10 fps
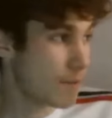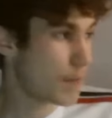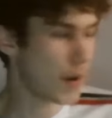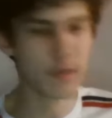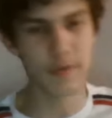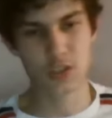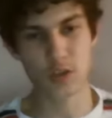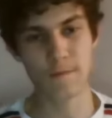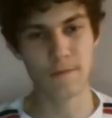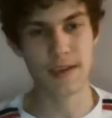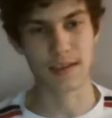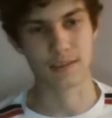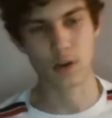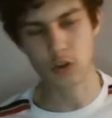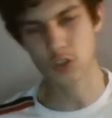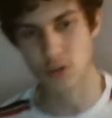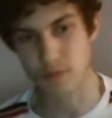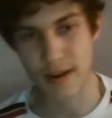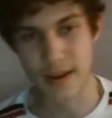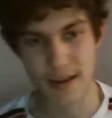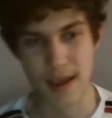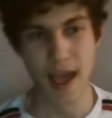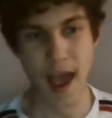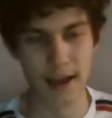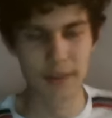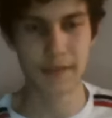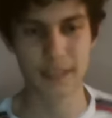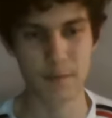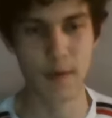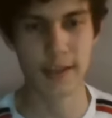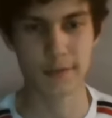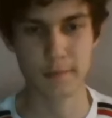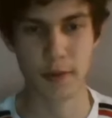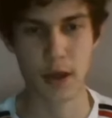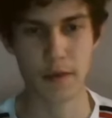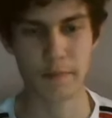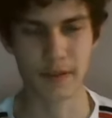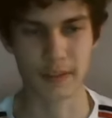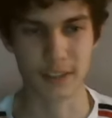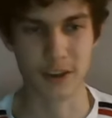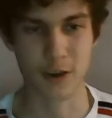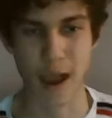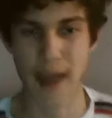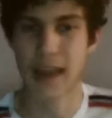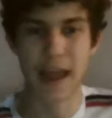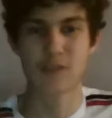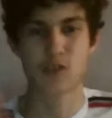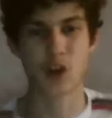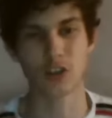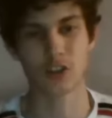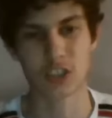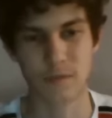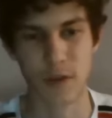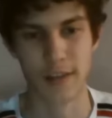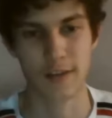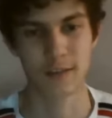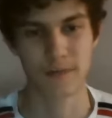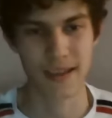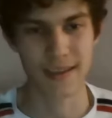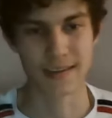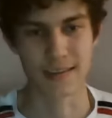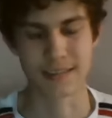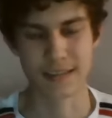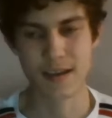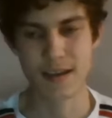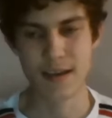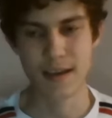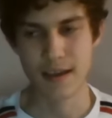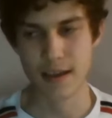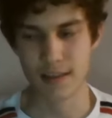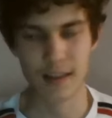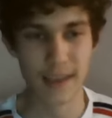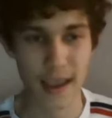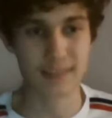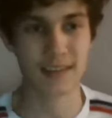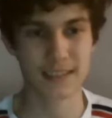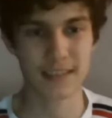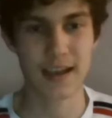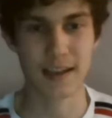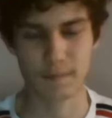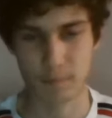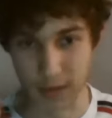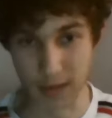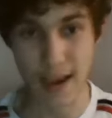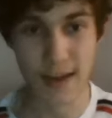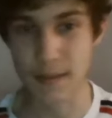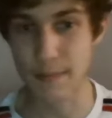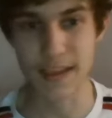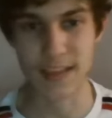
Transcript: by doing two things, Ostarine and missing weight on purpose. So, and you can't justify those things. Like, as I said, glad he beat